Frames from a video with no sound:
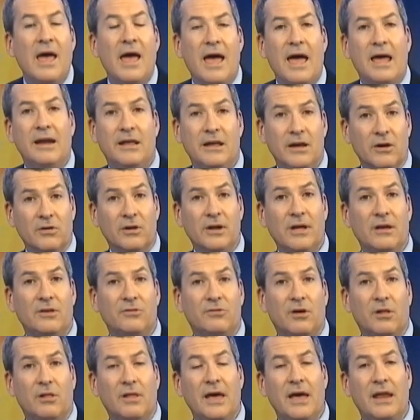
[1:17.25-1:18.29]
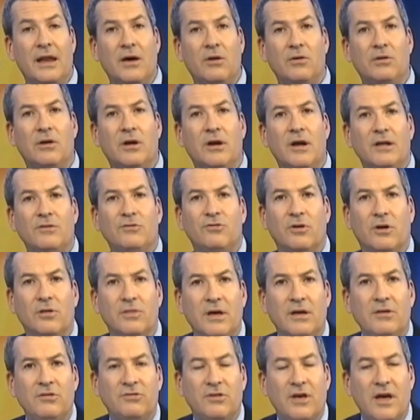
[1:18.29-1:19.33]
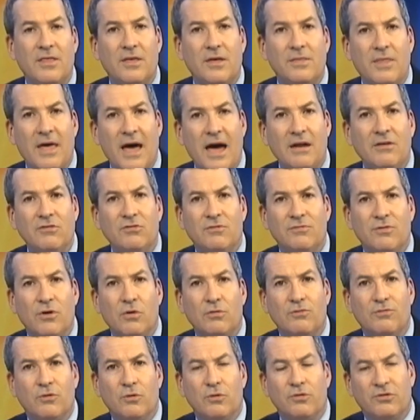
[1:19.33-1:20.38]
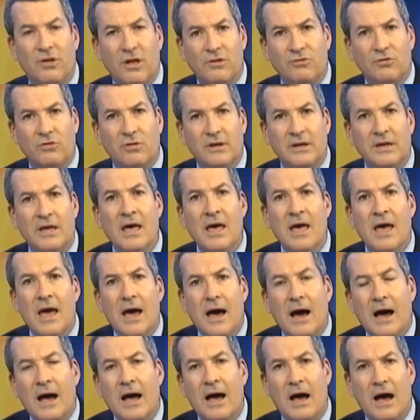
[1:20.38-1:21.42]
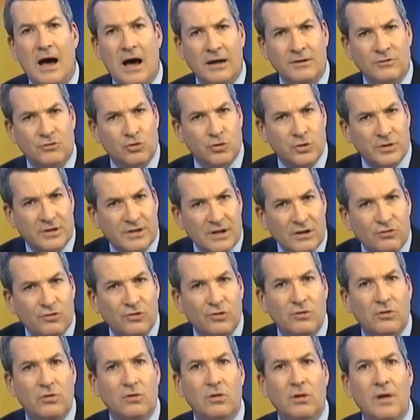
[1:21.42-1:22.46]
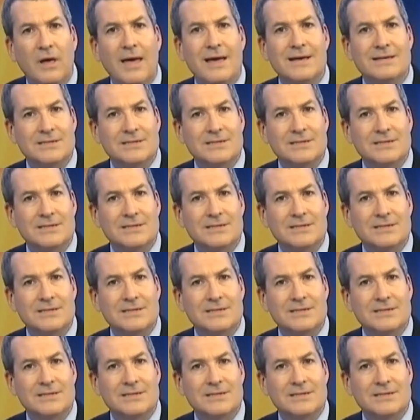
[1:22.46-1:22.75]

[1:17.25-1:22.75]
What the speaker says: And here it is. I'll lay it out in a nutshell. They say that that is a vote for essentially a traditional,